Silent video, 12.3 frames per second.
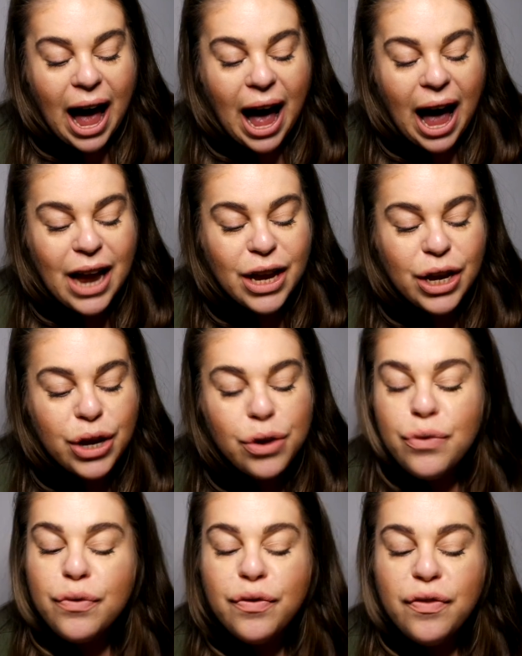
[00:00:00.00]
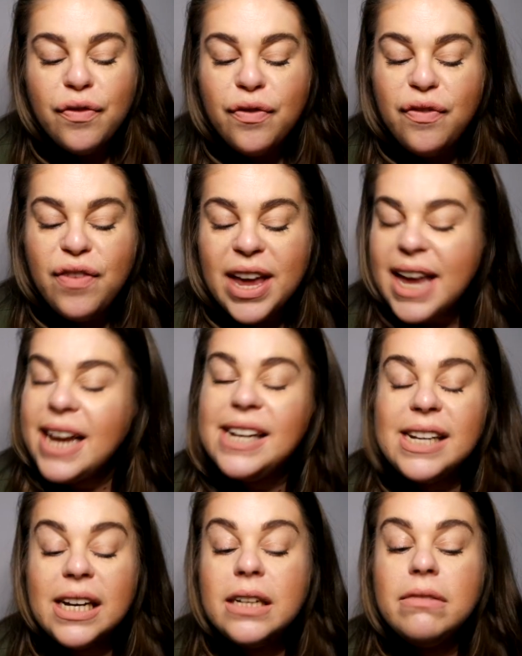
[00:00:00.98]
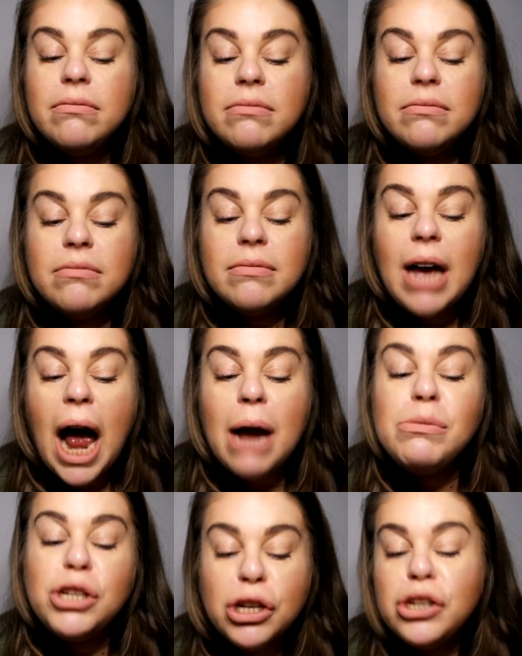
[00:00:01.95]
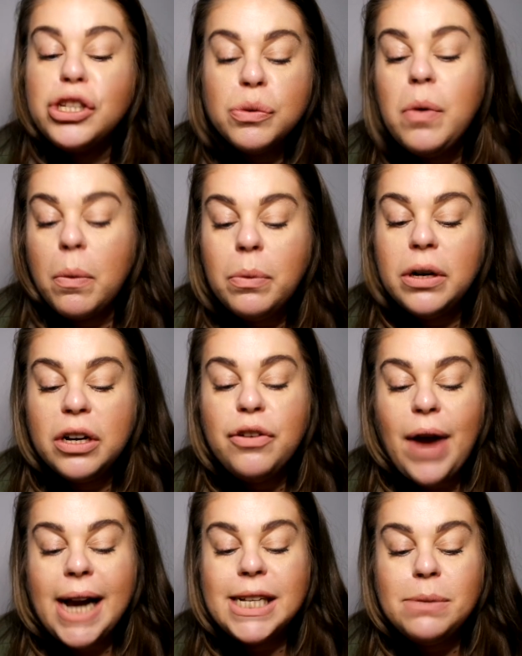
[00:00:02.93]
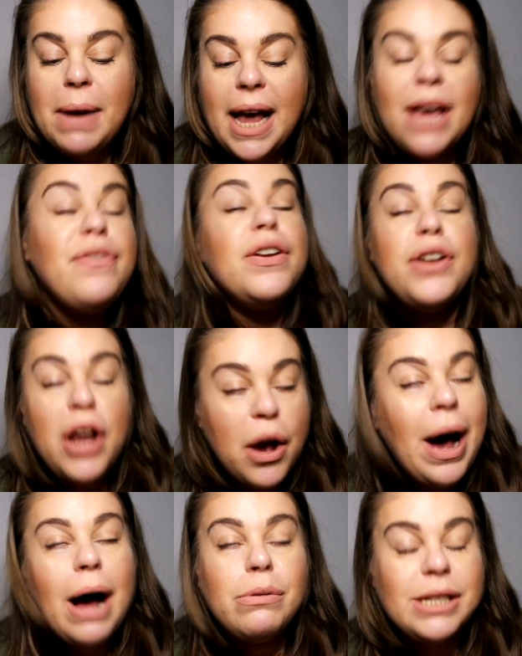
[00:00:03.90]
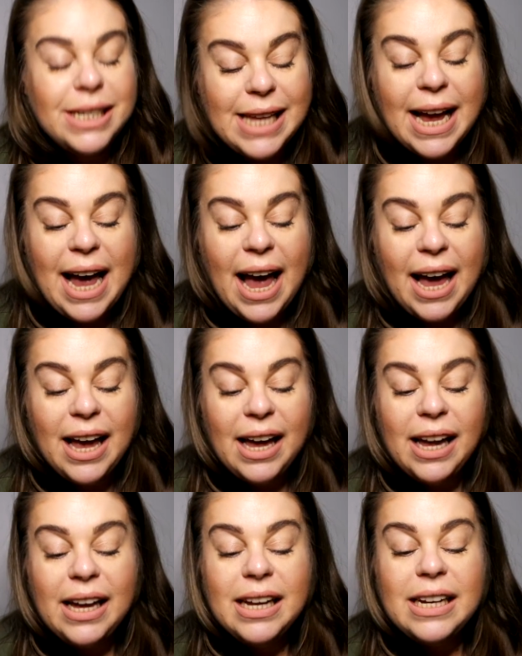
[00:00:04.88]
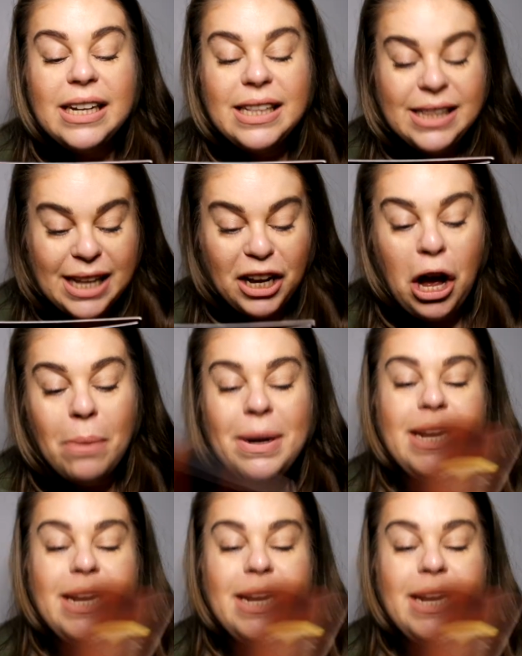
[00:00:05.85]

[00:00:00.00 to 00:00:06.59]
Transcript: Ayurveda? I'm sure someone will correct me. If you know how to say it, then comment